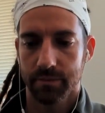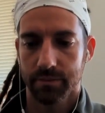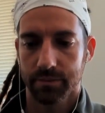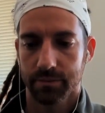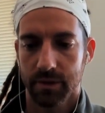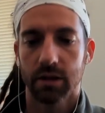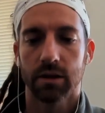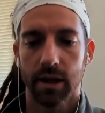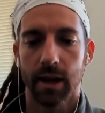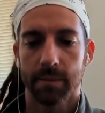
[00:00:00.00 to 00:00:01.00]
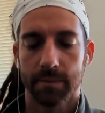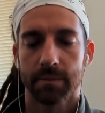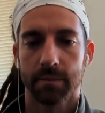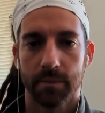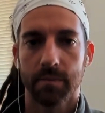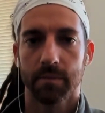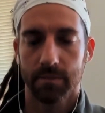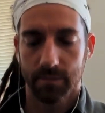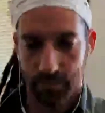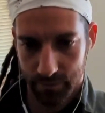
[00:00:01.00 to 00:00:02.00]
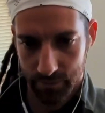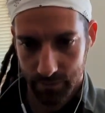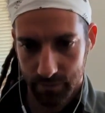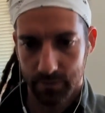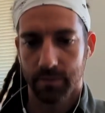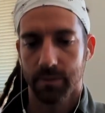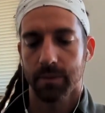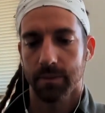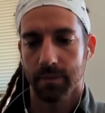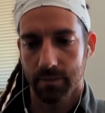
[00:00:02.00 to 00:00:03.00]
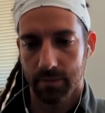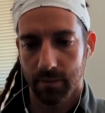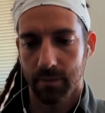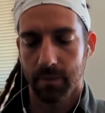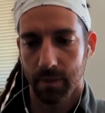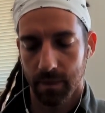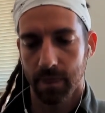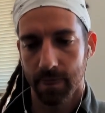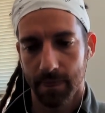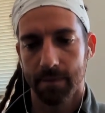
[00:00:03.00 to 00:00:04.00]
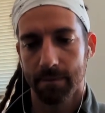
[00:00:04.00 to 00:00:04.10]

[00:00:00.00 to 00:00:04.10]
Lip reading: It is what has our attention, or what we hope for,